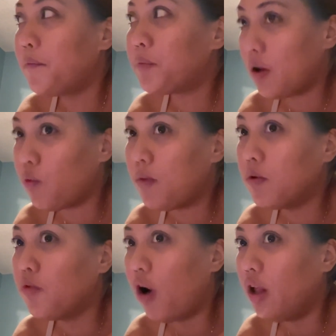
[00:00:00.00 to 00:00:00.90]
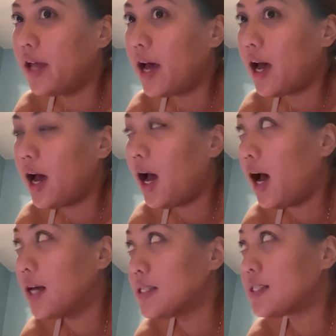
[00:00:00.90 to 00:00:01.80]
that we move all the
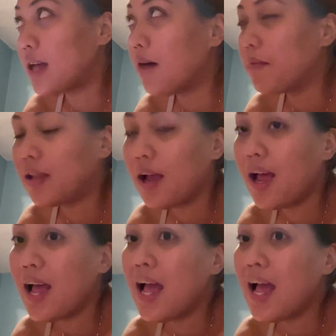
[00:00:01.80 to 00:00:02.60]
stuff in here.